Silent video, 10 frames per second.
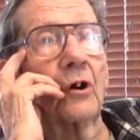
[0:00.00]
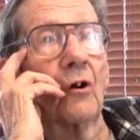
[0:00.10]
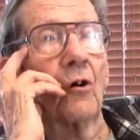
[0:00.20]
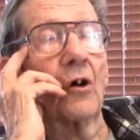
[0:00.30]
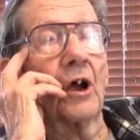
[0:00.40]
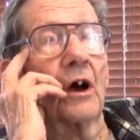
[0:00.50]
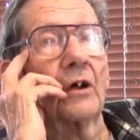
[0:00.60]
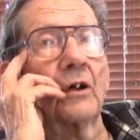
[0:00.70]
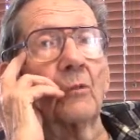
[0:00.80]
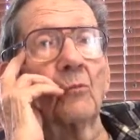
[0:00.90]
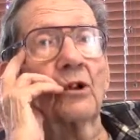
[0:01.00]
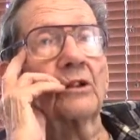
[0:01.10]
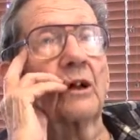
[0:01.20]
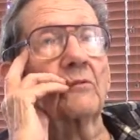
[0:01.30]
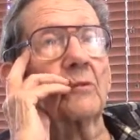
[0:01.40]
Oh yeah, Marines
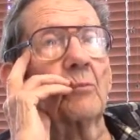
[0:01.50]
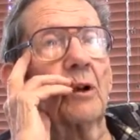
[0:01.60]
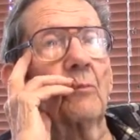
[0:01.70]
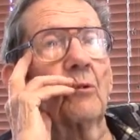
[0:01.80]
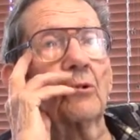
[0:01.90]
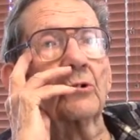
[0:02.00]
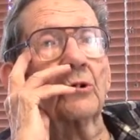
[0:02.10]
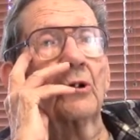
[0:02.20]
love to play poker.